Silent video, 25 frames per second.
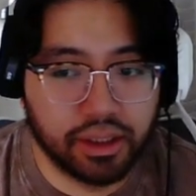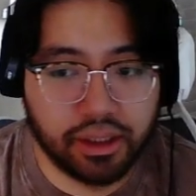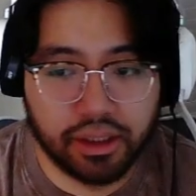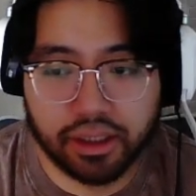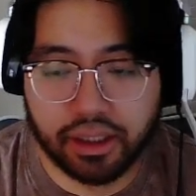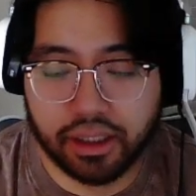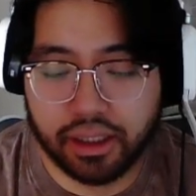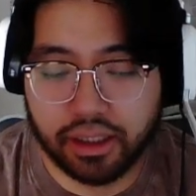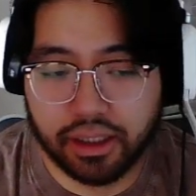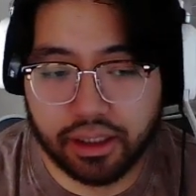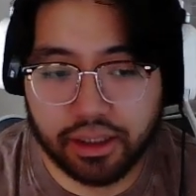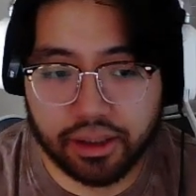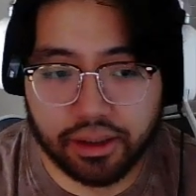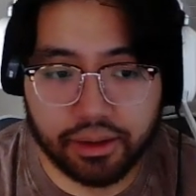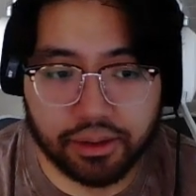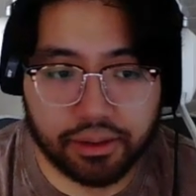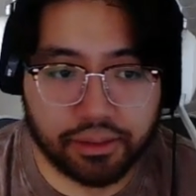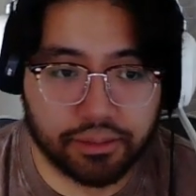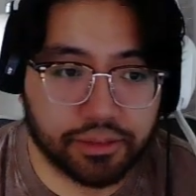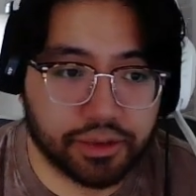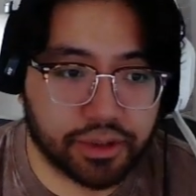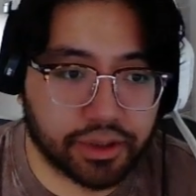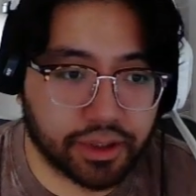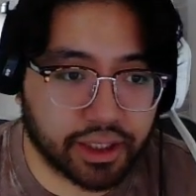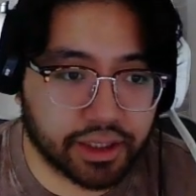
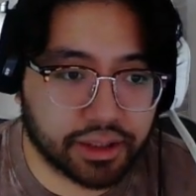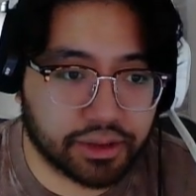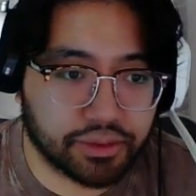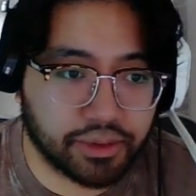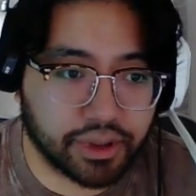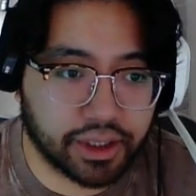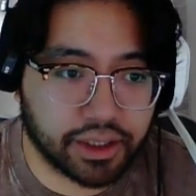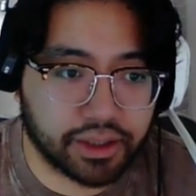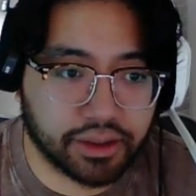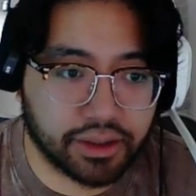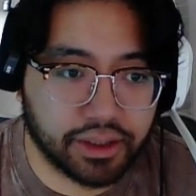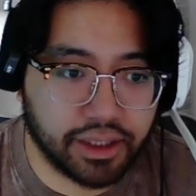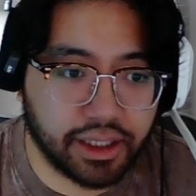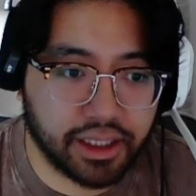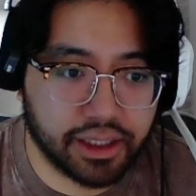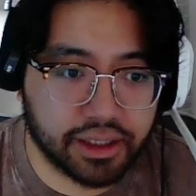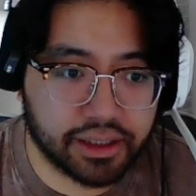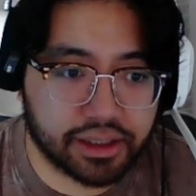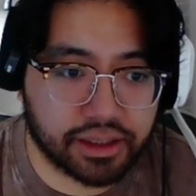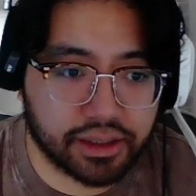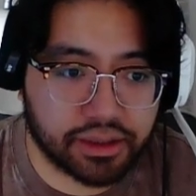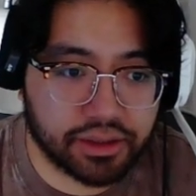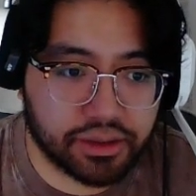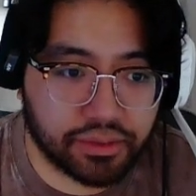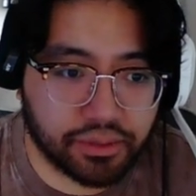So that's quite good. He is
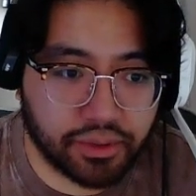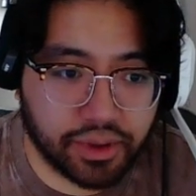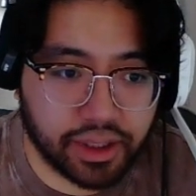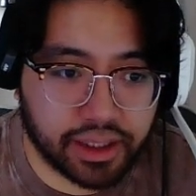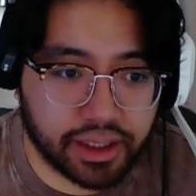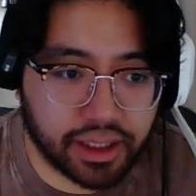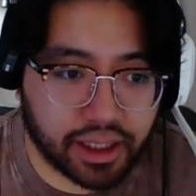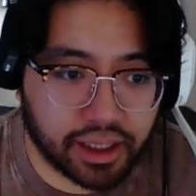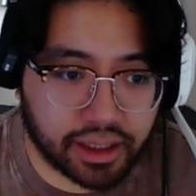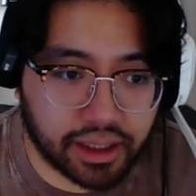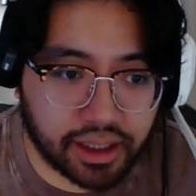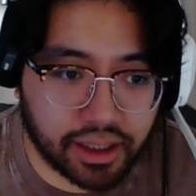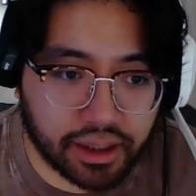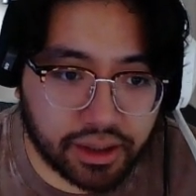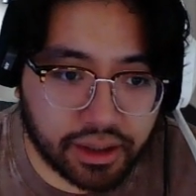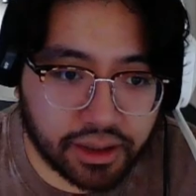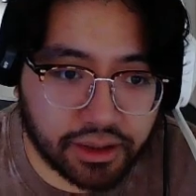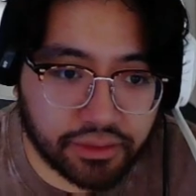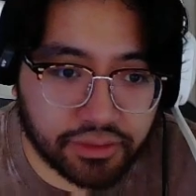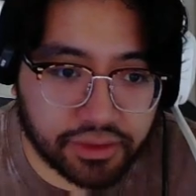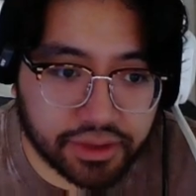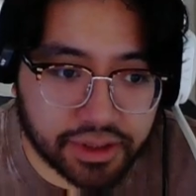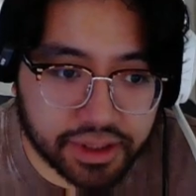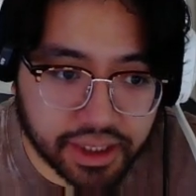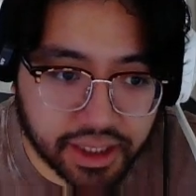going to swing, not caring
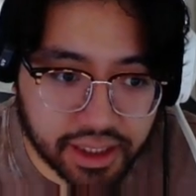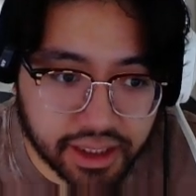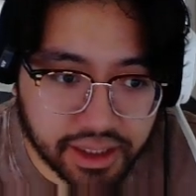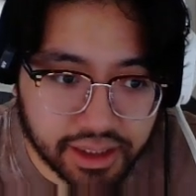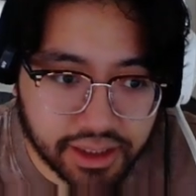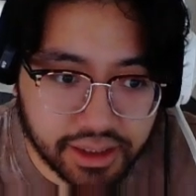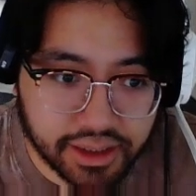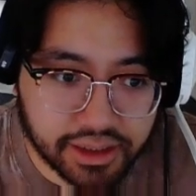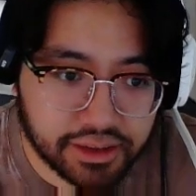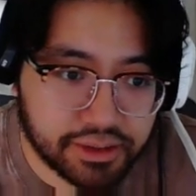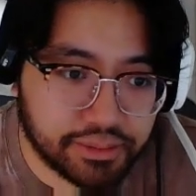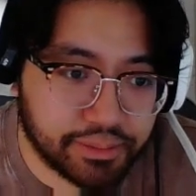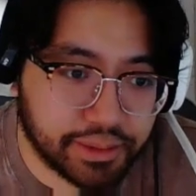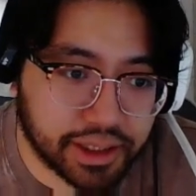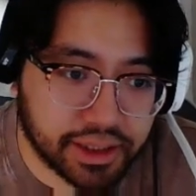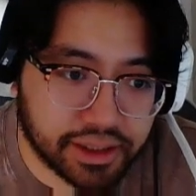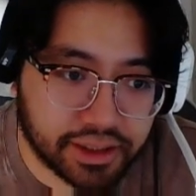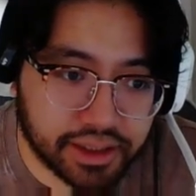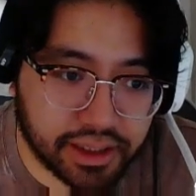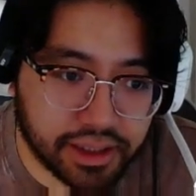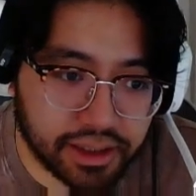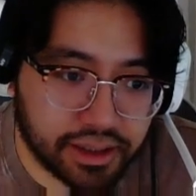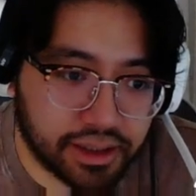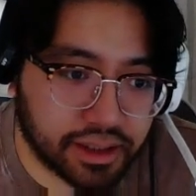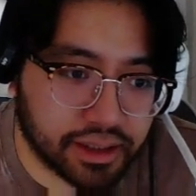if it dies, because
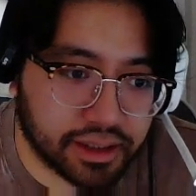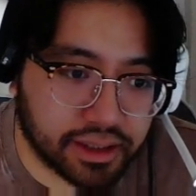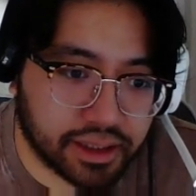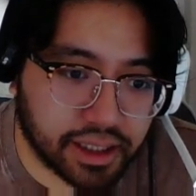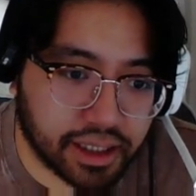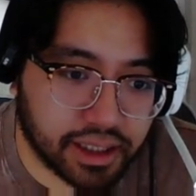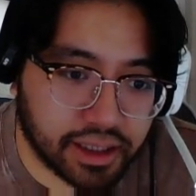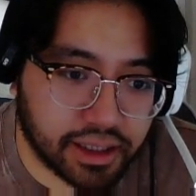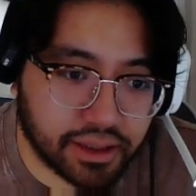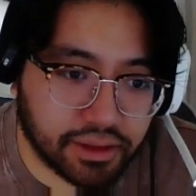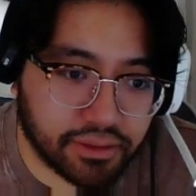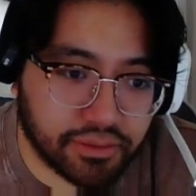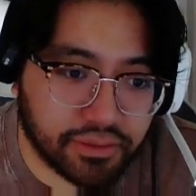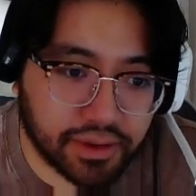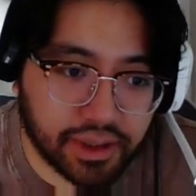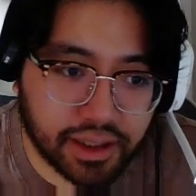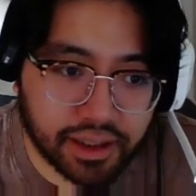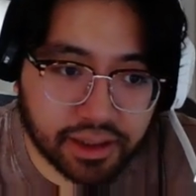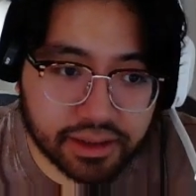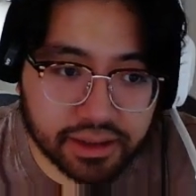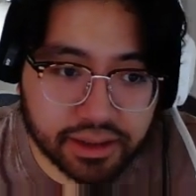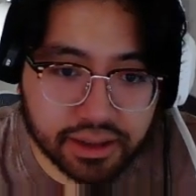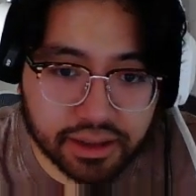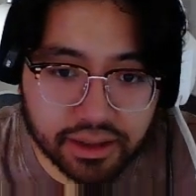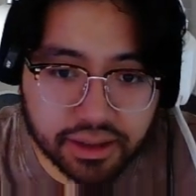he does get that
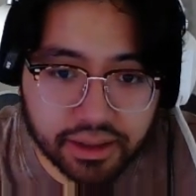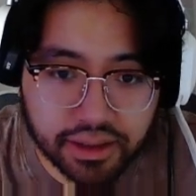effect.